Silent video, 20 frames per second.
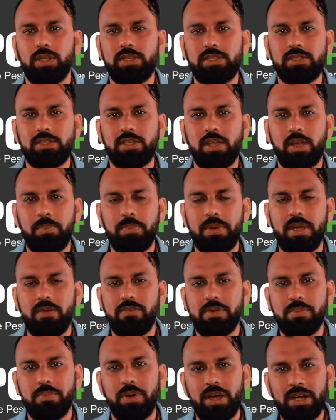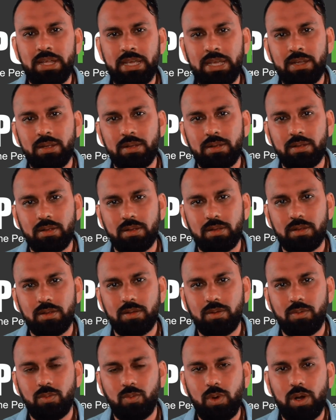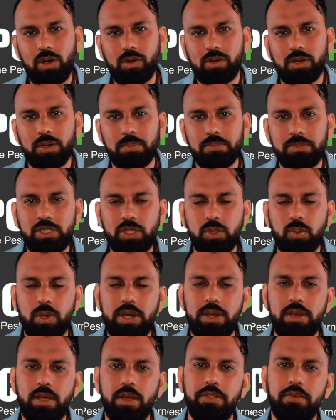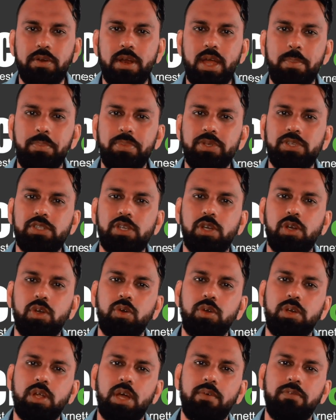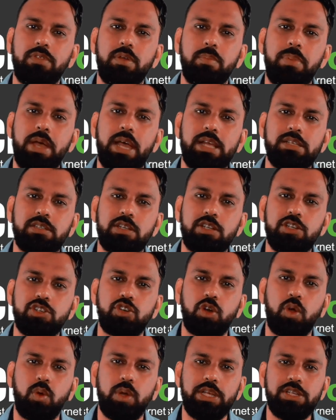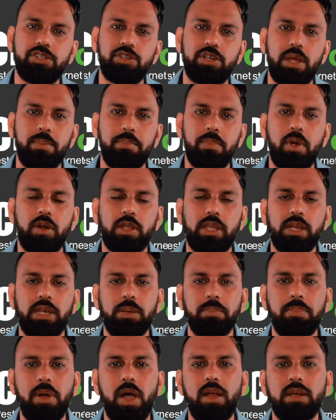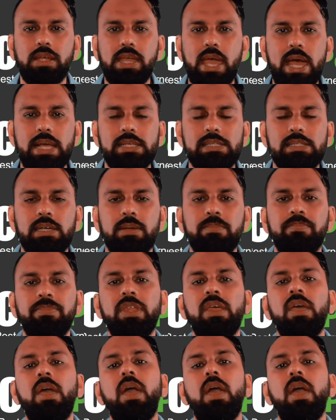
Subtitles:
What's up, everybody? Welcome to another episode of the Pest Control Internet Marketing Podcast.